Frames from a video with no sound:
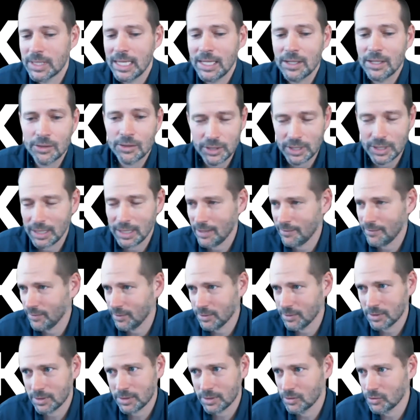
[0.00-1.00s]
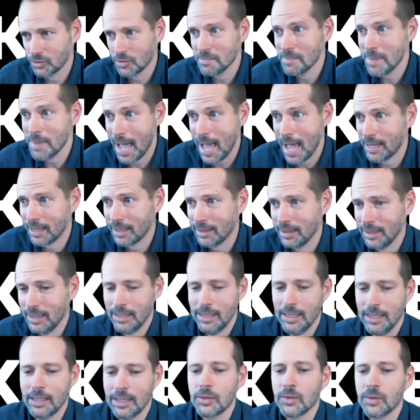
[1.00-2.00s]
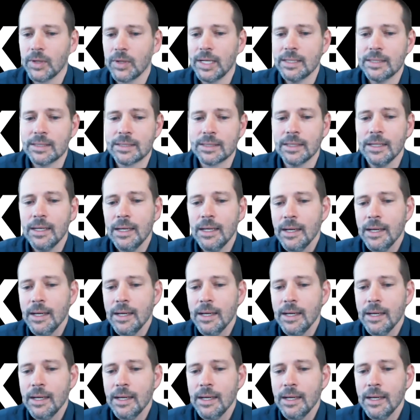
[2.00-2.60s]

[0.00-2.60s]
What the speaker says: Energy levels dramatically increased.